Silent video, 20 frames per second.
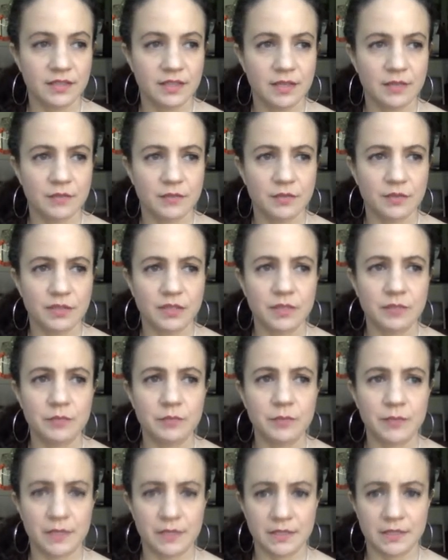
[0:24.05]
A really
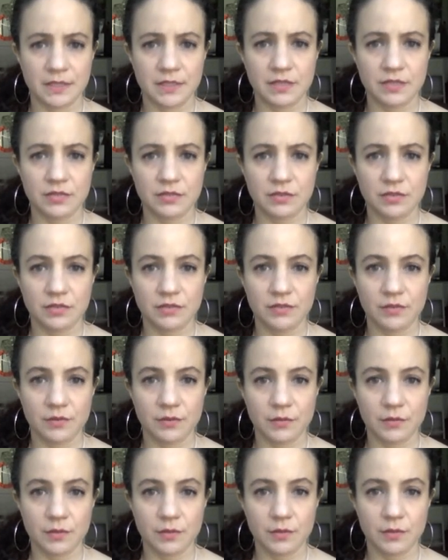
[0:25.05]
basic,
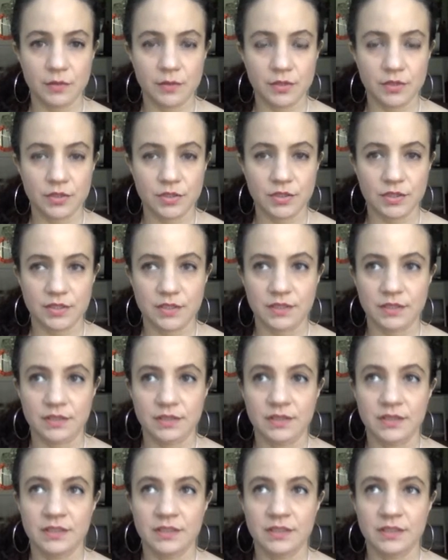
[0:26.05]
straightforward question